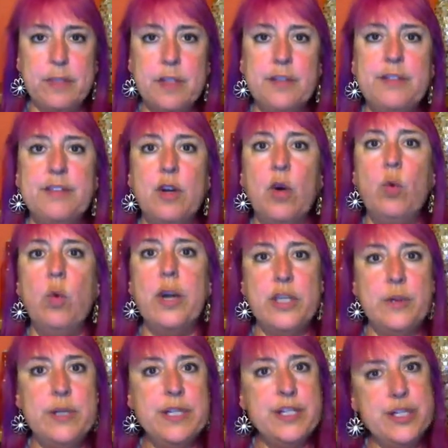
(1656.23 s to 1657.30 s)
So what
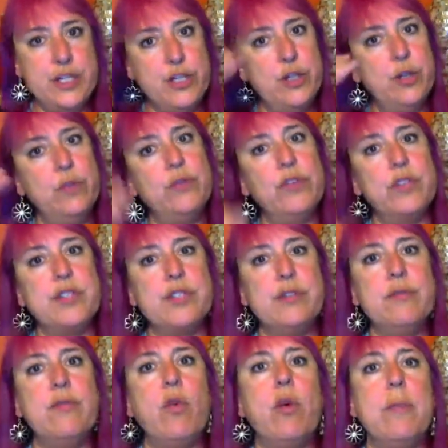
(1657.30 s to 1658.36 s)
you need to do first
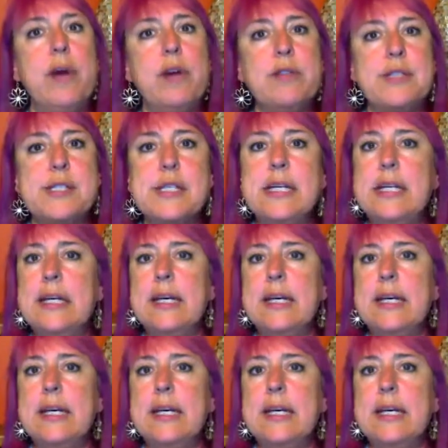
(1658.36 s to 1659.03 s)
and foremost.